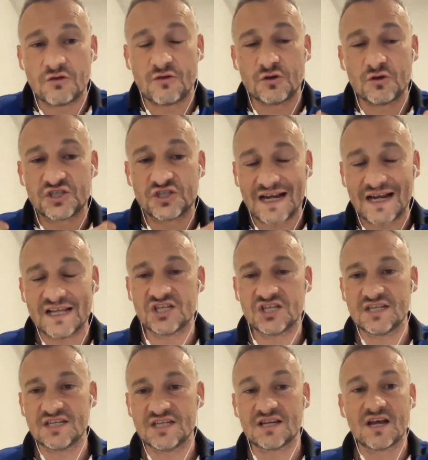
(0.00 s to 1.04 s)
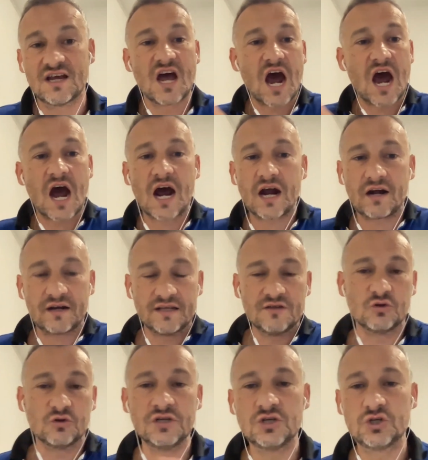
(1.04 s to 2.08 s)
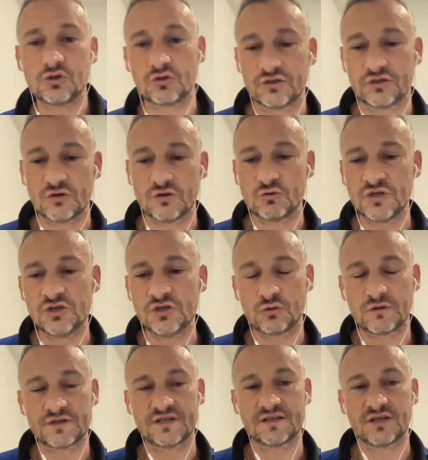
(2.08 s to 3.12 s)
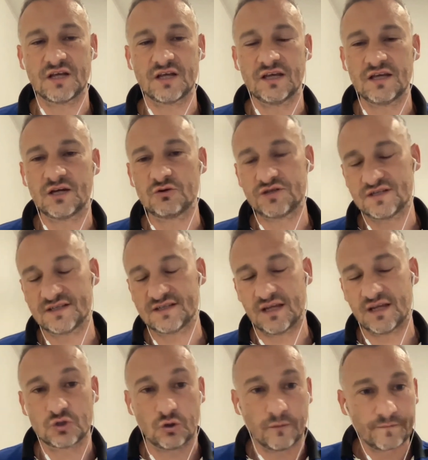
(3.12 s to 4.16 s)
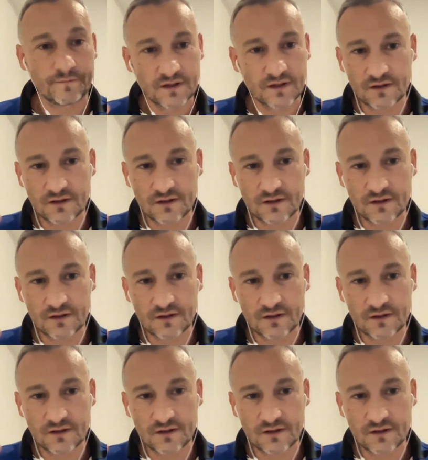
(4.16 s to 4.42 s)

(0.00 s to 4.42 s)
challenges are in the insurance ecosystem. So